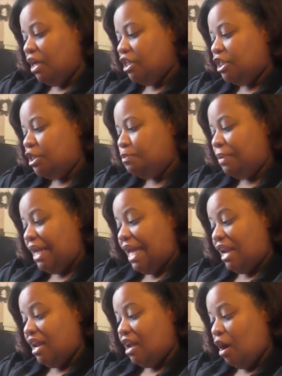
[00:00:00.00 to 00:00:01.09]

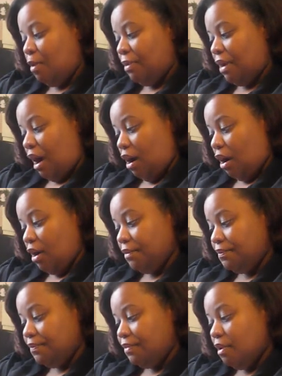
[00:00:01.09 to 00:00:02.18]
spaghetti carbonara,
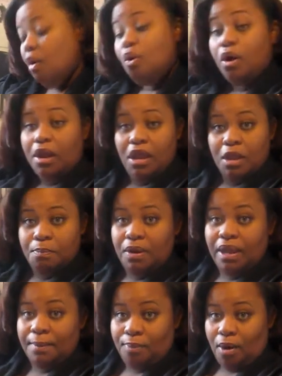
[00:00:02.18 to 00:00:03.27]
or
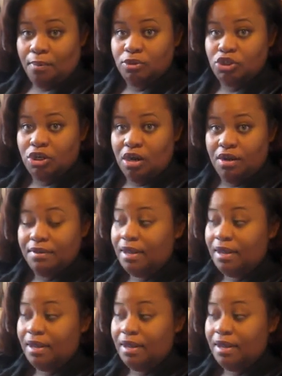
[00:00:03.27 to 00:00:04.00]
eggplant parmesan.